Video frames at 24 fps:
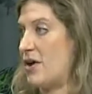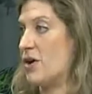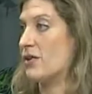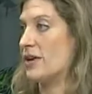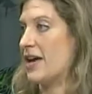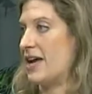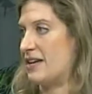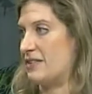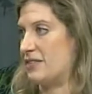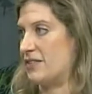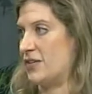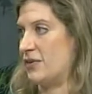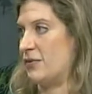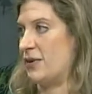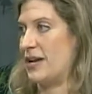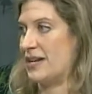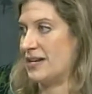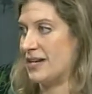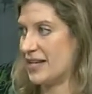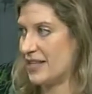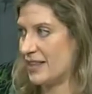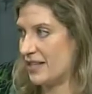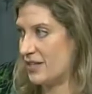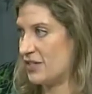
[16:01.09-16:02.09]
okay, so I
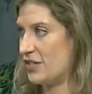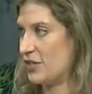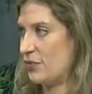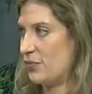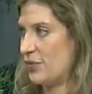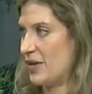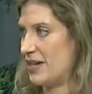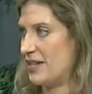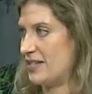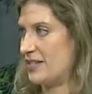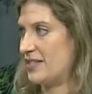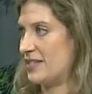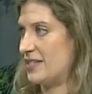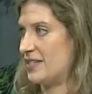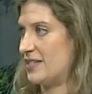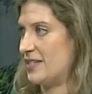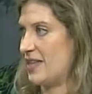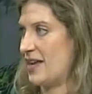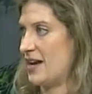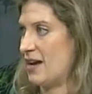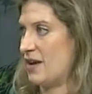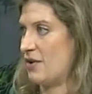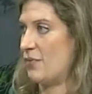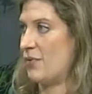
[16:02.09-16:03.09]
need the two witnesses
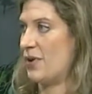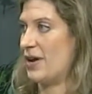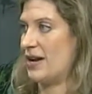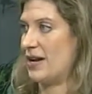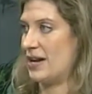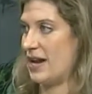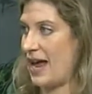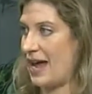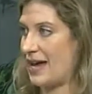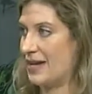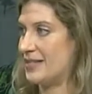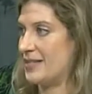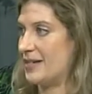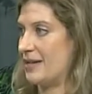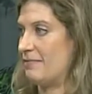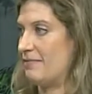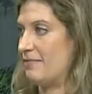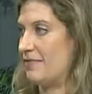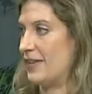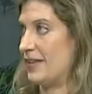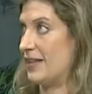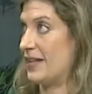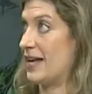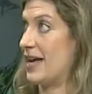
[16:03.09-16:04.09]
there when as I'm
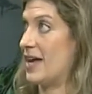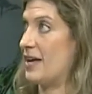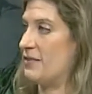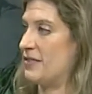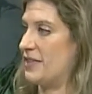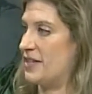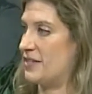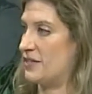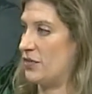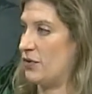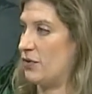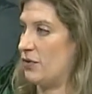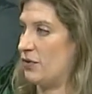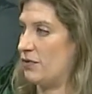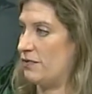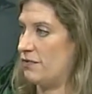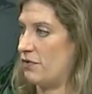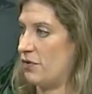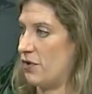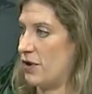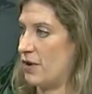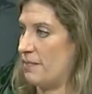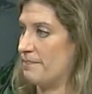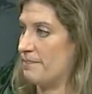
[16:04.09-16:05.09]
filling out this whole
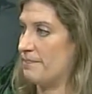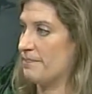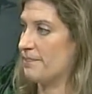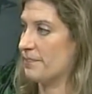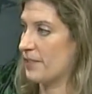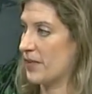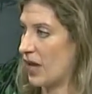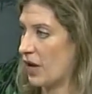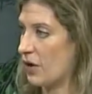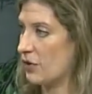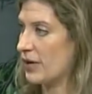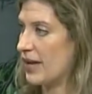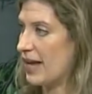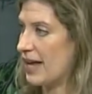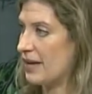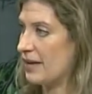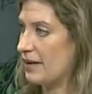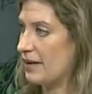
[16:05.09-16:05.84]
form. Okay. And the